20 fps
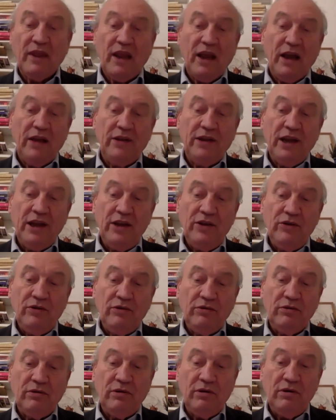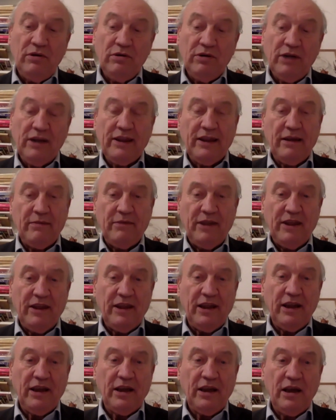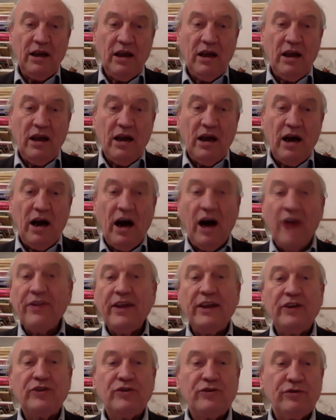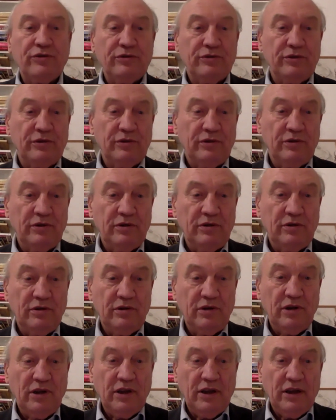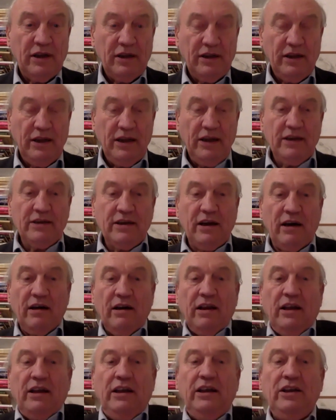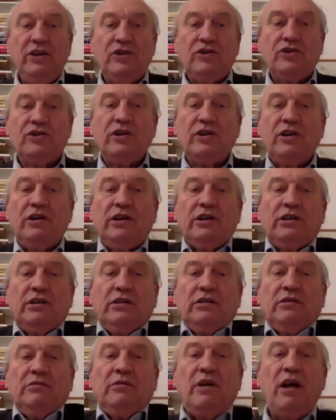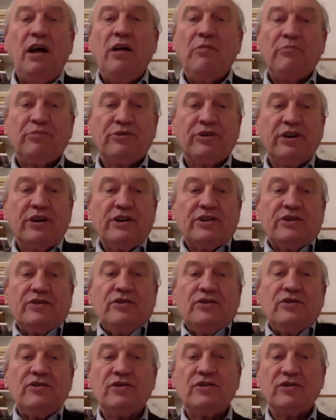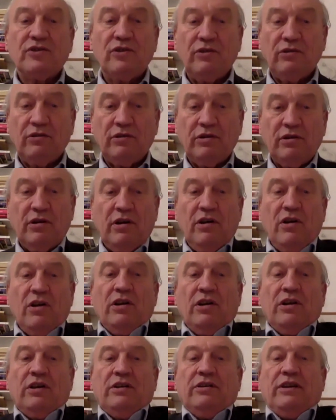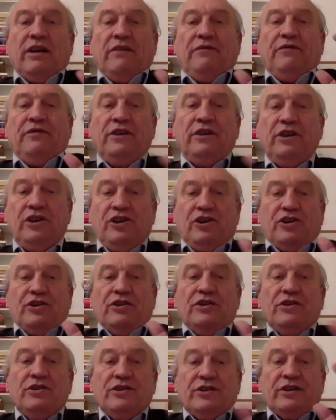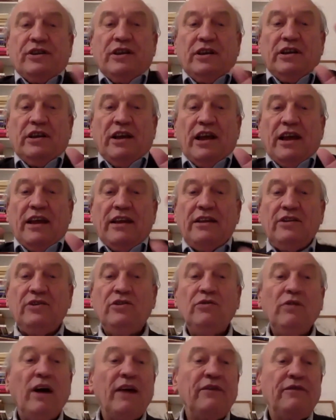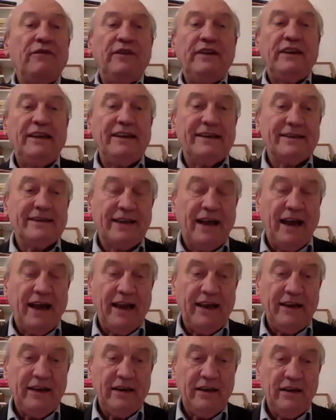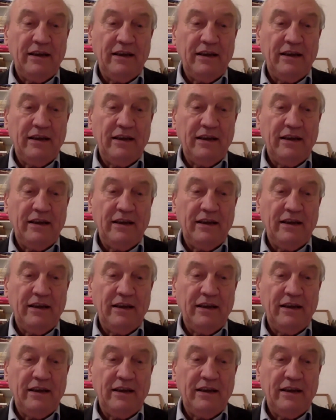and then you look at them and think, are they true? These are each little prisons or definitions do I fit inside?